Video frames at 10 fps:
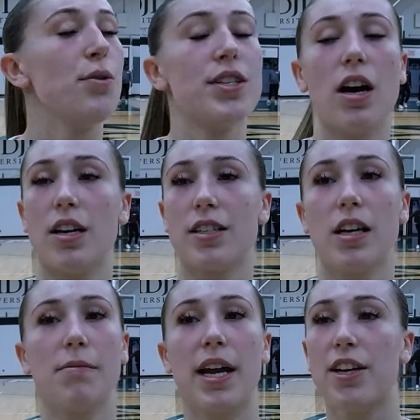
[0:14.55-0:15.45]
It was
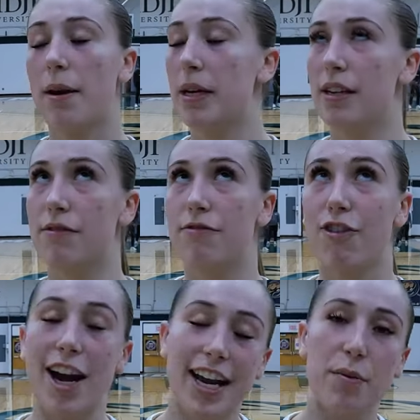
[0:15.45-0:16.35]
awesome. Yes, I mean,
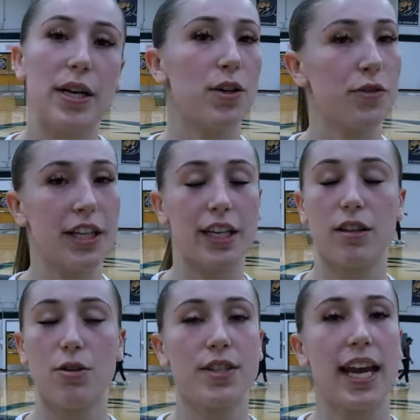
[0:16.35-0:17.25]
Friday we had a really
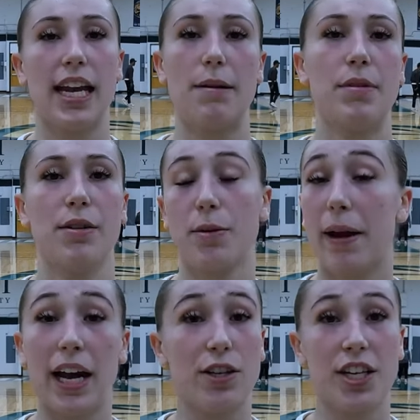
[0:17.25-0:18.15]
close game. It was
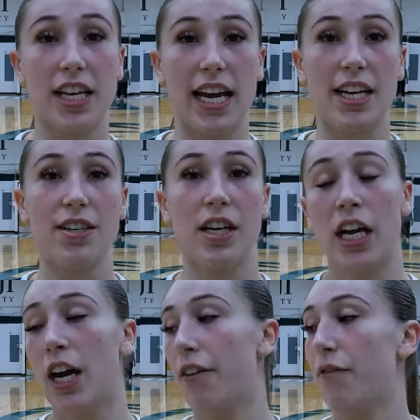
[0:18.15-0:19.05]
a battle to the end.
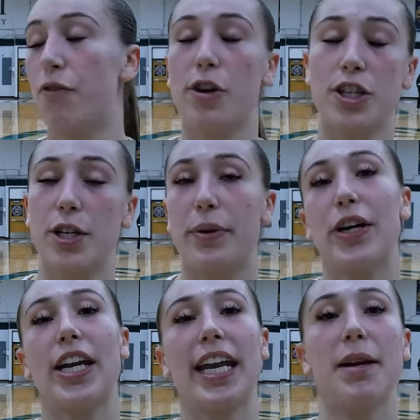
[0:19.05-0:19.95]
Unfortunately, we
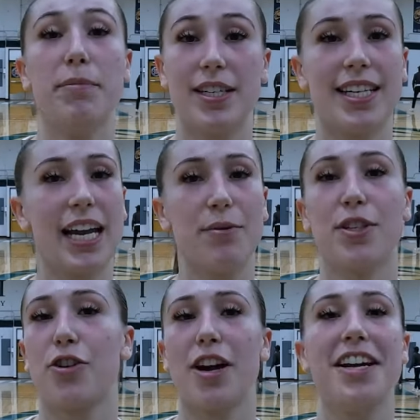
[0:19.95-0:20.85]
couldn't get it, but today
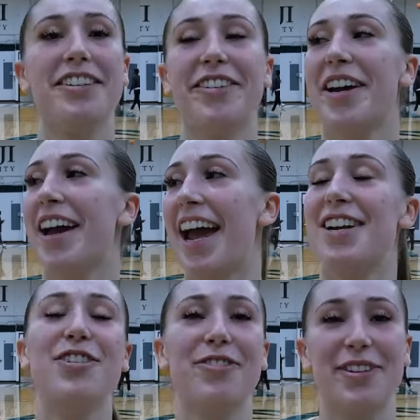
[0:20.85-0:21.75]
was a great
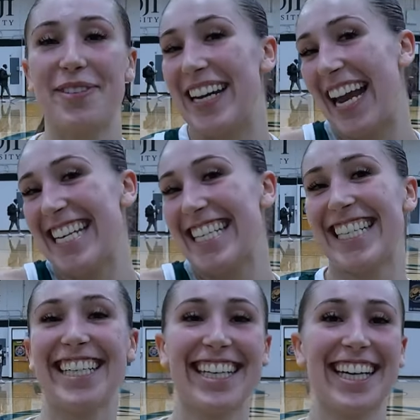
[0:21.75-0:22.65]
ender for the
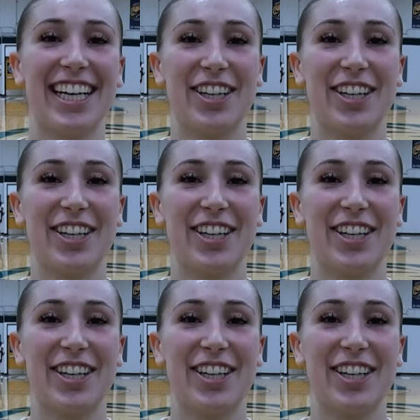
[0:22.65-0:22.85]
weekend.